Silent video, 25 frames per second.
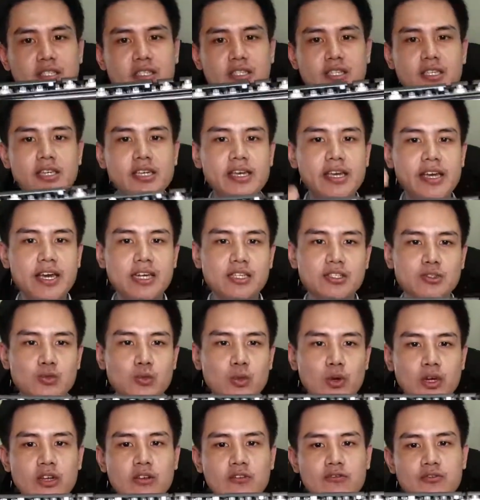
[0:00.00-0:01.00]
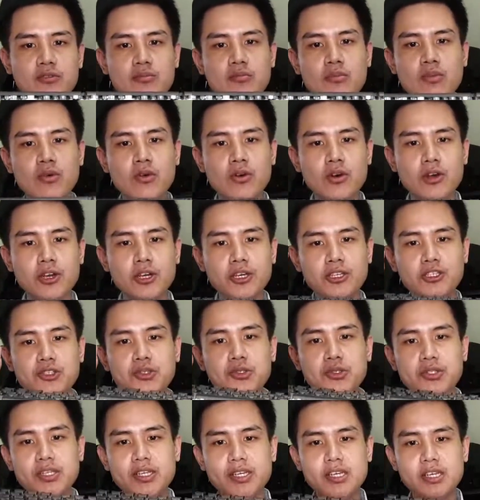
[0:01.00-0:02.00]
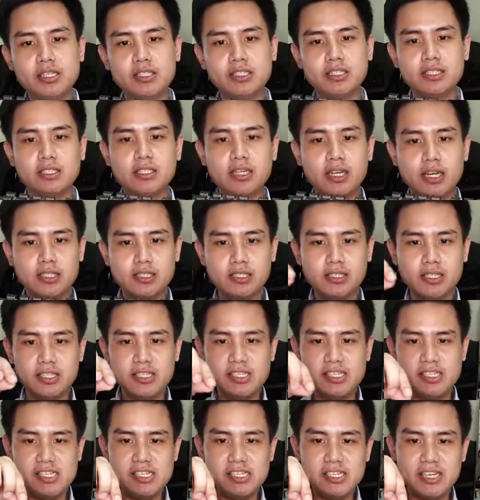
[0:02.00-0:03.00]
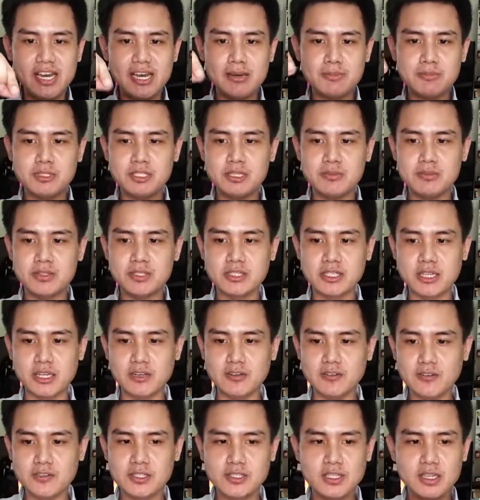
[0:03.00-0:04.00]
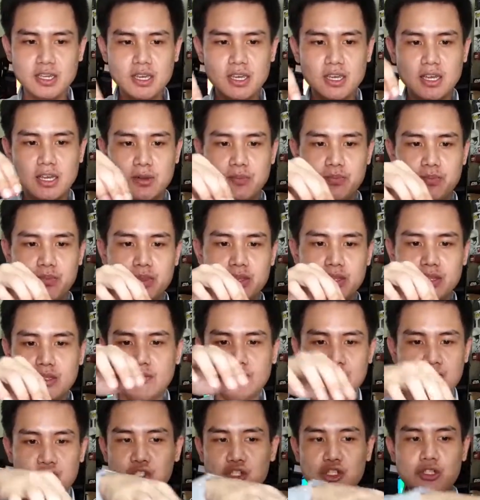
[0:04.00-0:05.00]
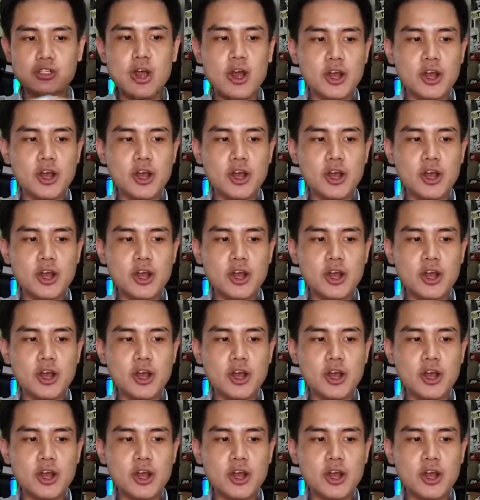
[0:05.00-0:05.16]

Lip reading: see, it has one of the more unique designs. The keycaps themselves just